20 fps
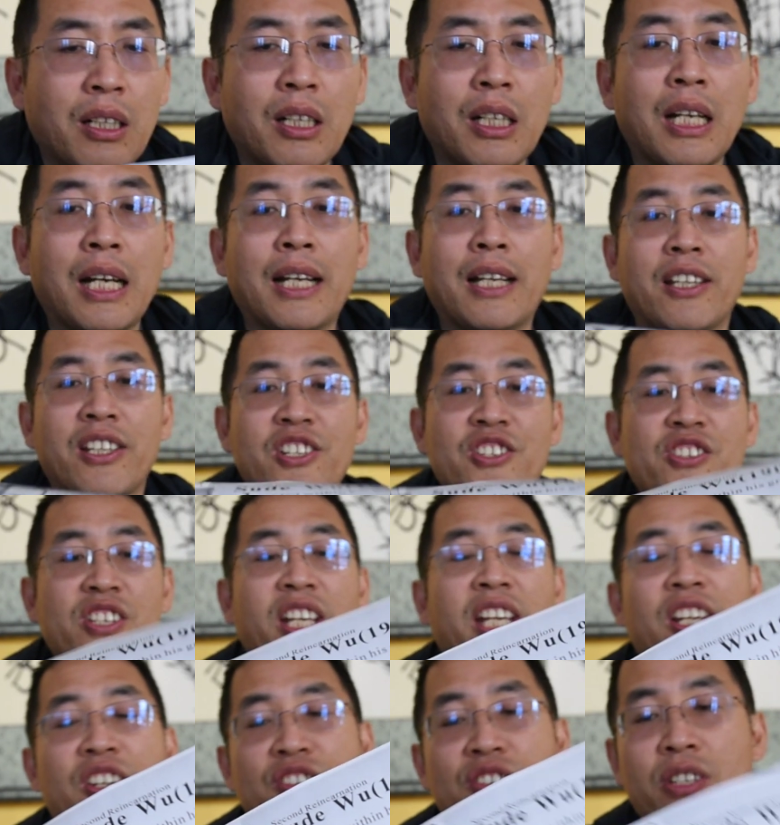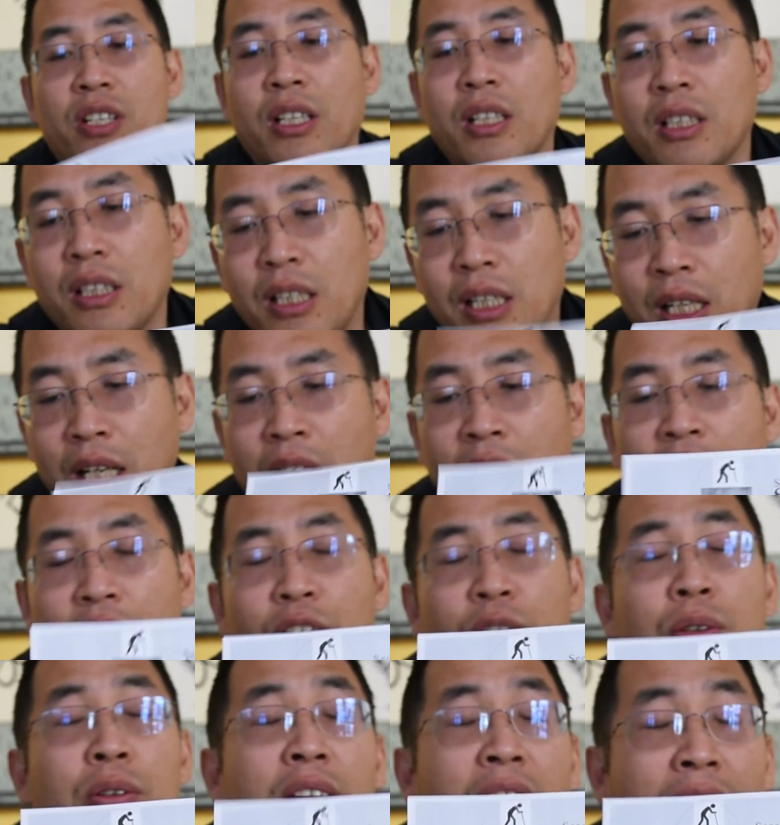Like this case,
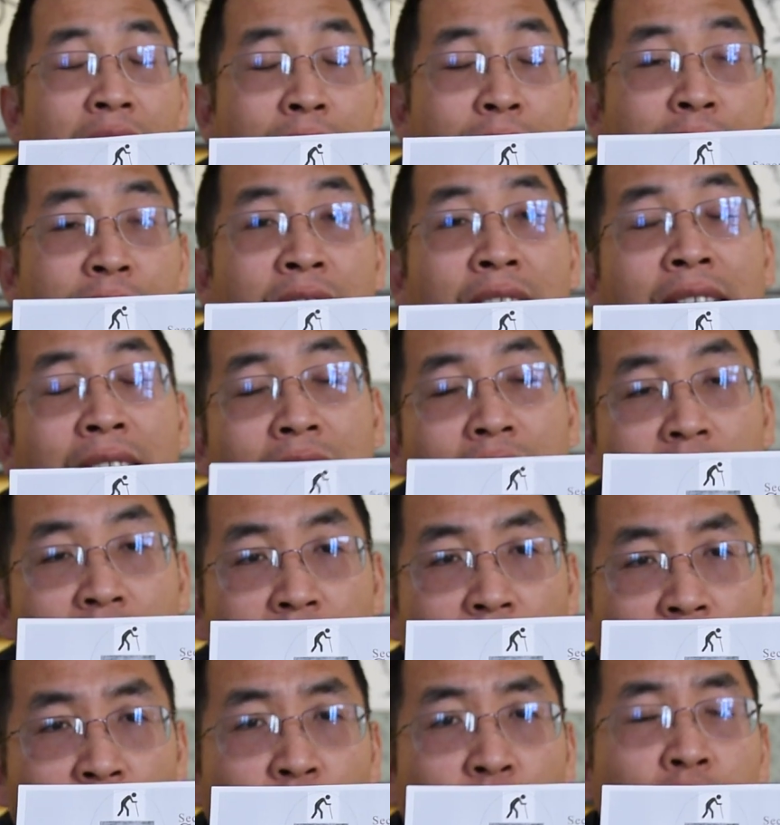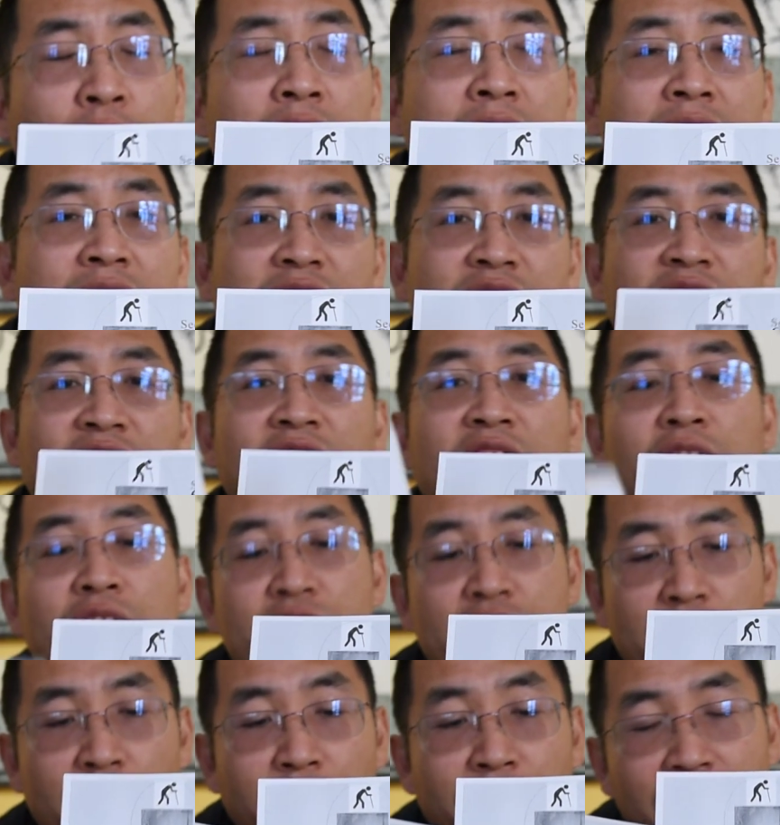you can find all the
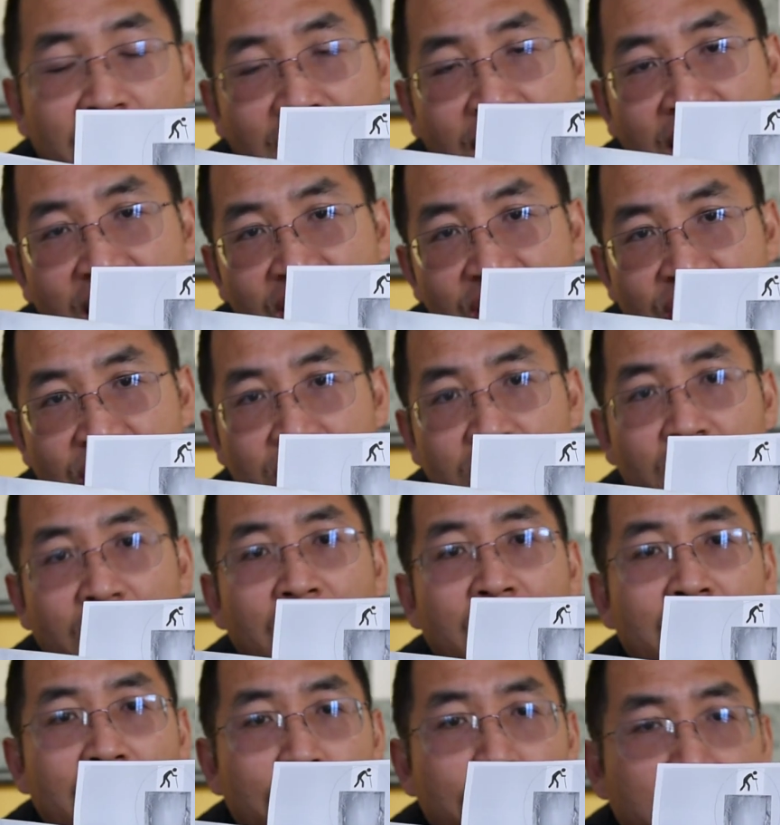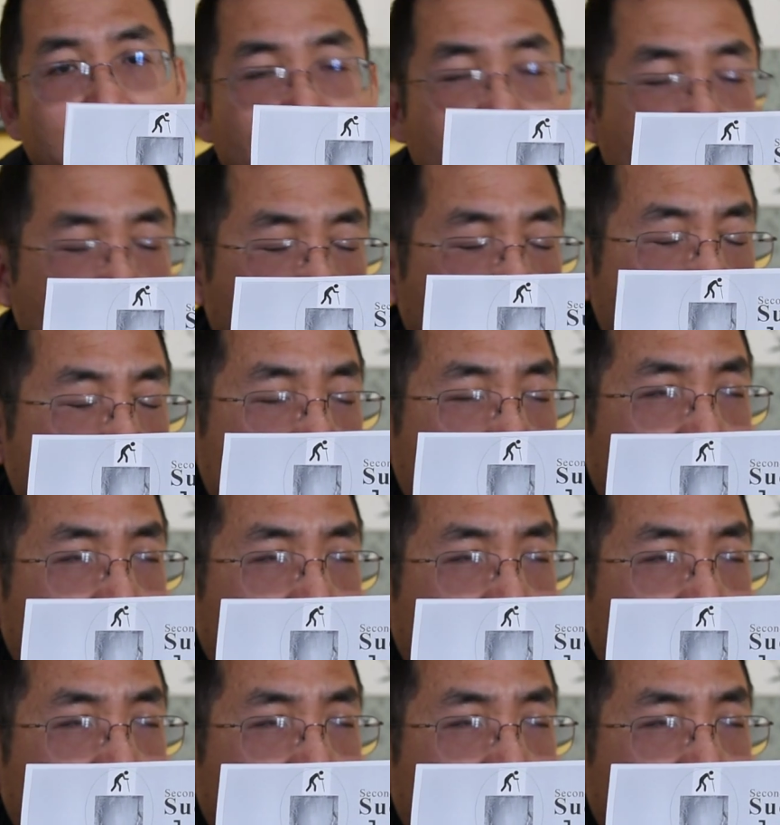details of the case, the pictures,